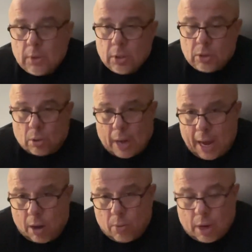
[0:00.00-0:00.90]
So
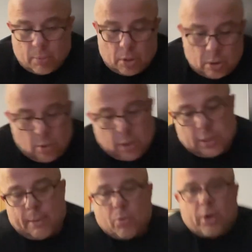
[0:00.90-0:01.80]
now what I'm going to do is
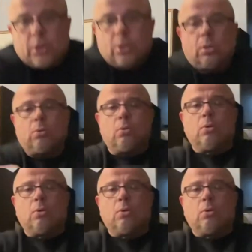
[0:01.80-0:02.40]
I'm going to